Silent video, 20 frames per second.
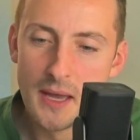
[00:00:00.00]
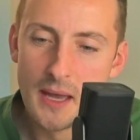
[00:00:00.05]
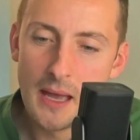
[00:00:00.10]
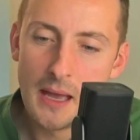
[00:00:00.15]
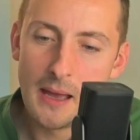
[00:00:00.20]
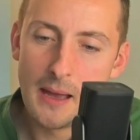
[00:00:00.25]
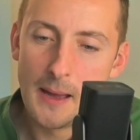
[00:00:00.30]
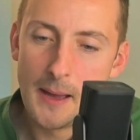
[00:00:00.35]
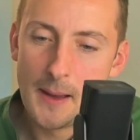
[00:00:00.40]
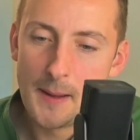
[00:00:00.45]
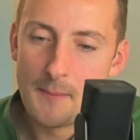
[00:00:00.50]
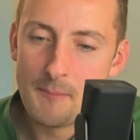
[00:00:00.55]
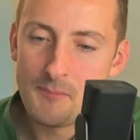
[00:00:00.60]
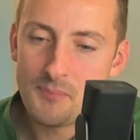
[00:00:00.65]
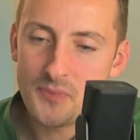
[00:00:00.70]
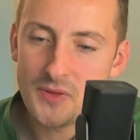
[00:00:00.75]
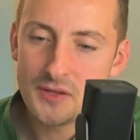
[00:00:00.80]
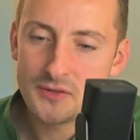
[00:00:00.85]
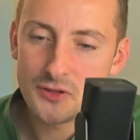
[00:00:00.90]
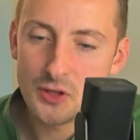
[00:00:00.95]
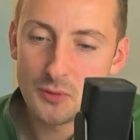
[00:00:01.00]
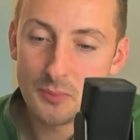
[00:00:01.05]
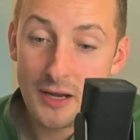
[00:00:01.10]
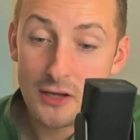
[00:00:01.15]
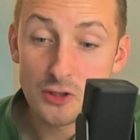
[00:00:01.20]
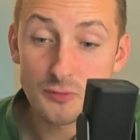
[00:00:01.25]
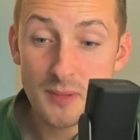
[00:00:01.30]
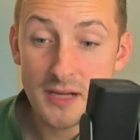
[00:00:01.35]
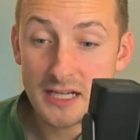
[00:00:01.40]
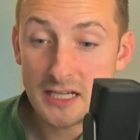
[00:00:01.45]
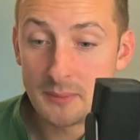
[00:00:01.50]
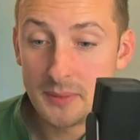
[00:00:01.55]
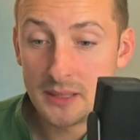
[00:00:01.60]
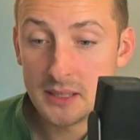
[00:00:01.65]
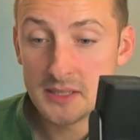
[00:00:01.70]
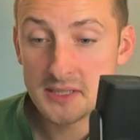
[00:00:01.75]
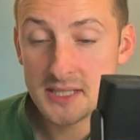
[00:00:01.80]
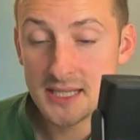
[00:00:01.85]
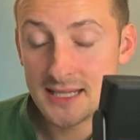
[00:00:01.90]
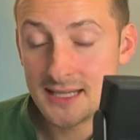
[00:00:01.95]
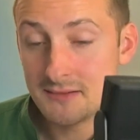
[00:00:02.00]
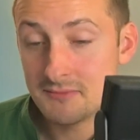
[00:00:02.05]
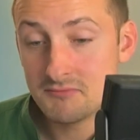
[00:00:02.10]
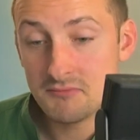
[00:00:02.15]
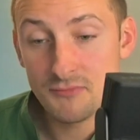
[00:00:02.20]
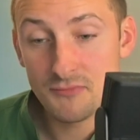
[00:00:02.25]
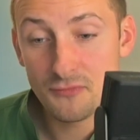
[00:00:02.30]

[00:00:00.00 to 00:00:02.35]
So the bounce back ability,